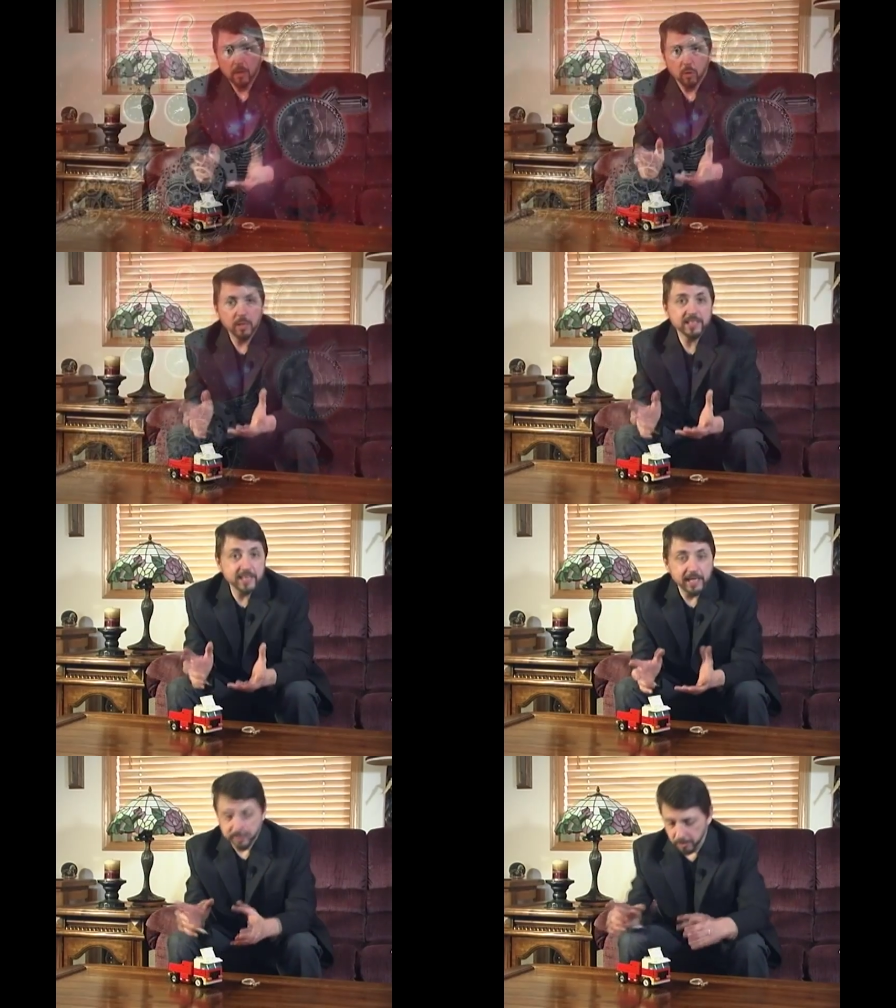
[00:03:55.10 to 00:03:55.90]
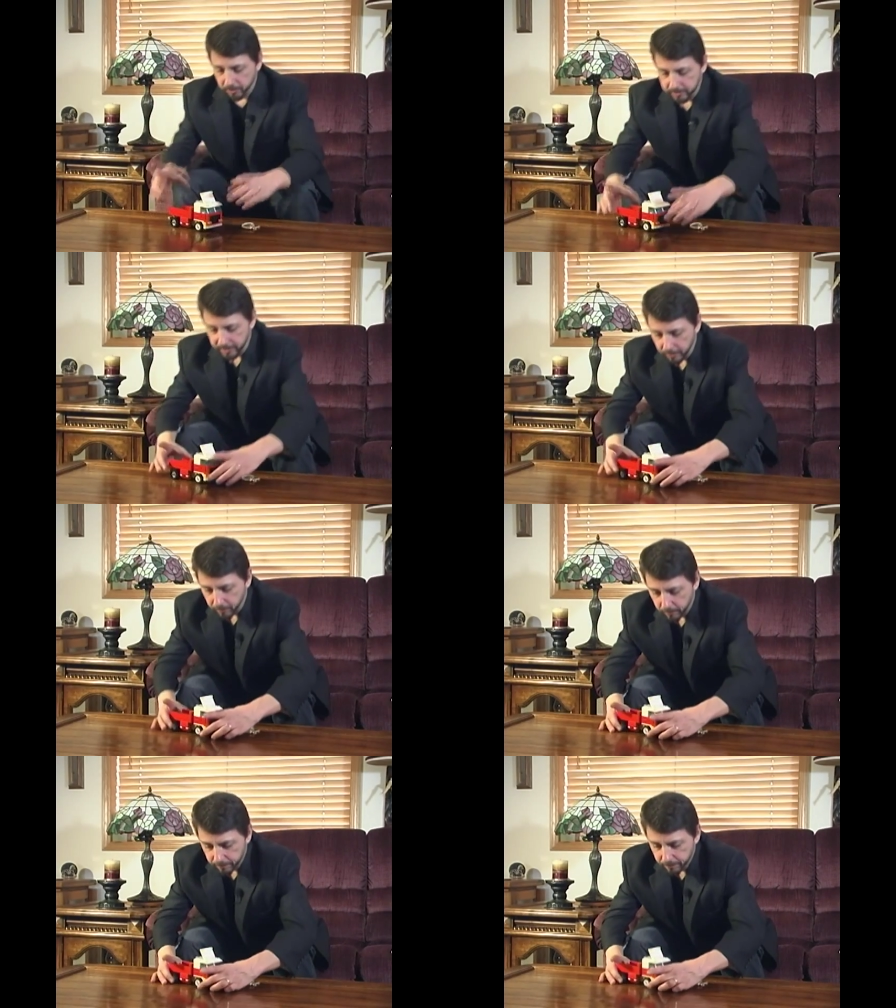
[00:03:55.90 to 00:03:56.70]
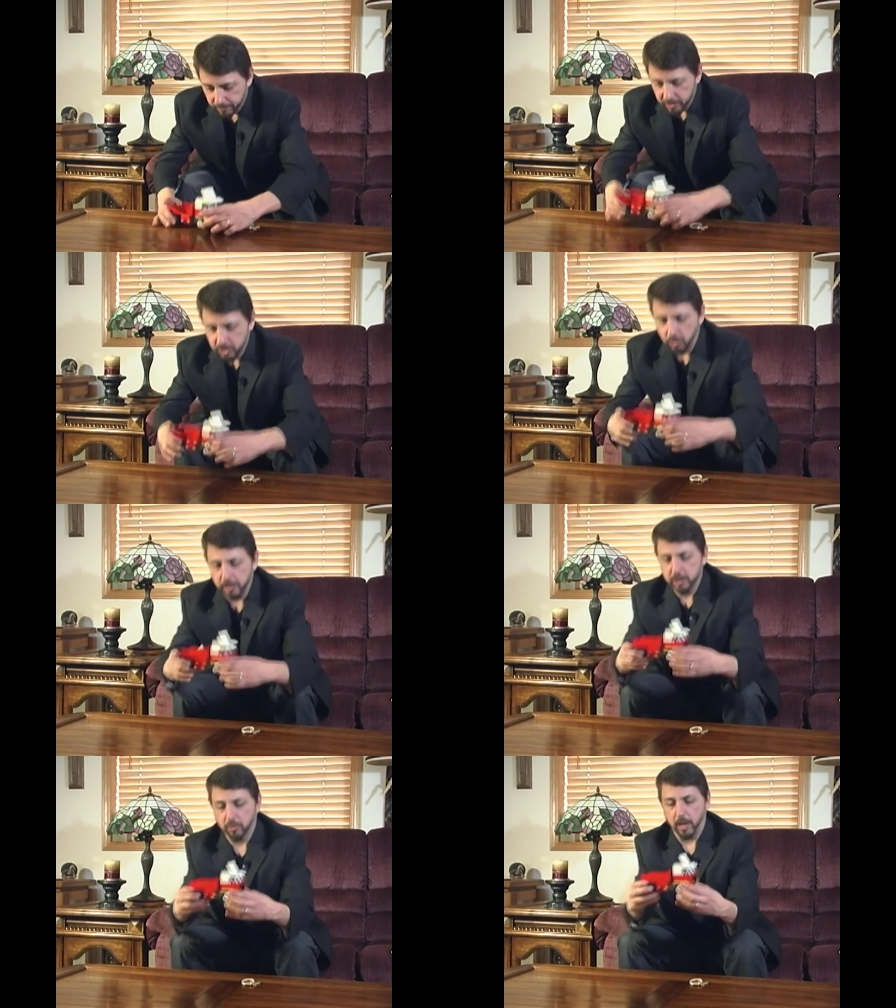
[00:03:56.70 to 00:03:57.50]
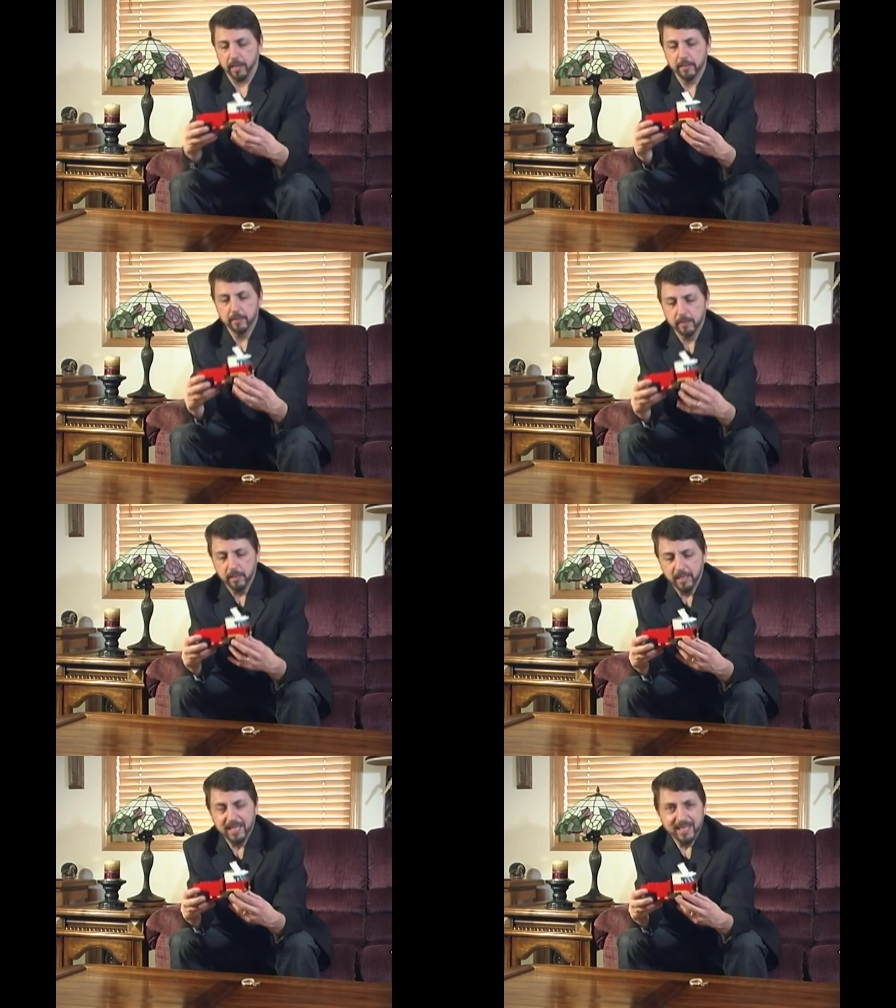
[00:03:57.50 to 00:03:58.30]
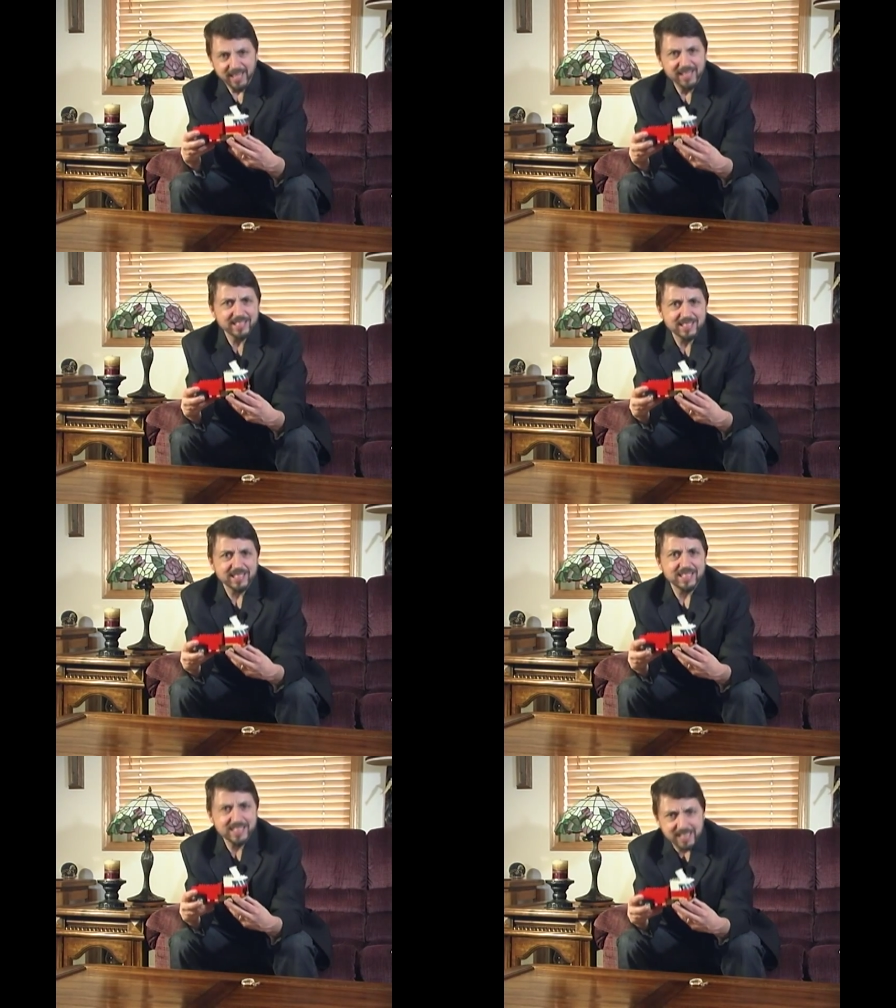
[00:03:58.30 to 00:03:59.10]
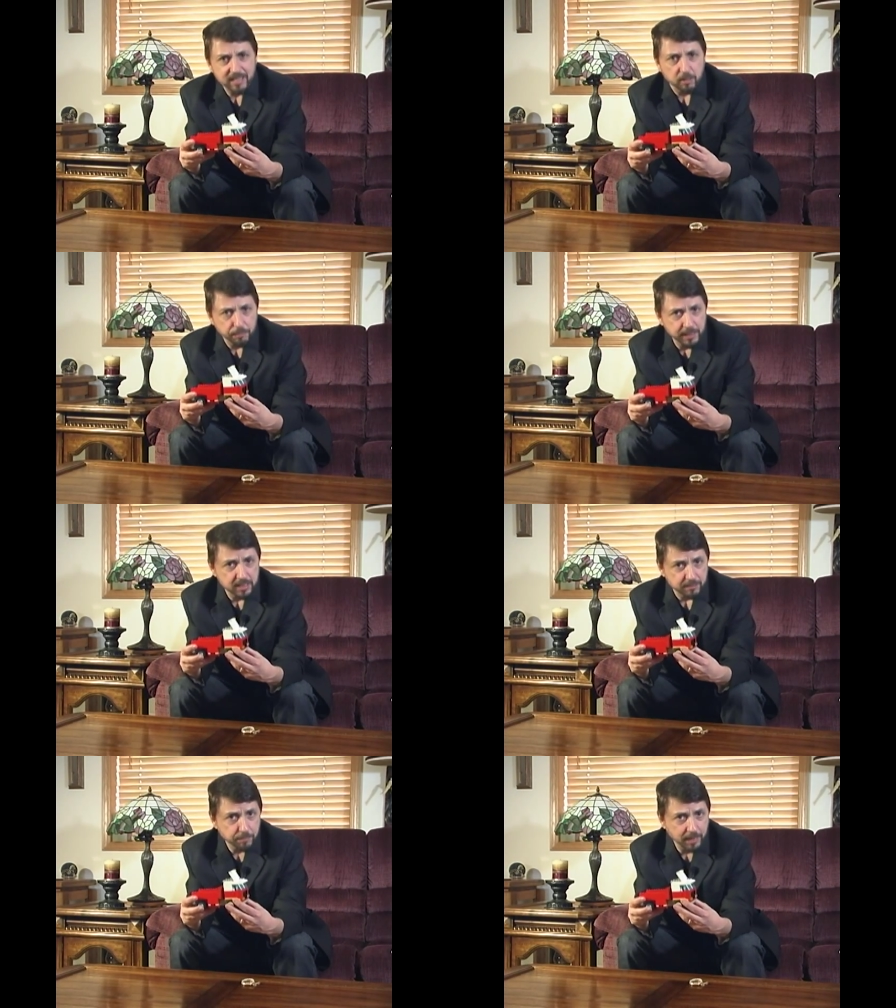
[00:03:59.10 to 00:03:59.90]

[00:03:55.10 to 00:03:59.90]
Or let's take another example, this toy truck. It isn't a single piece of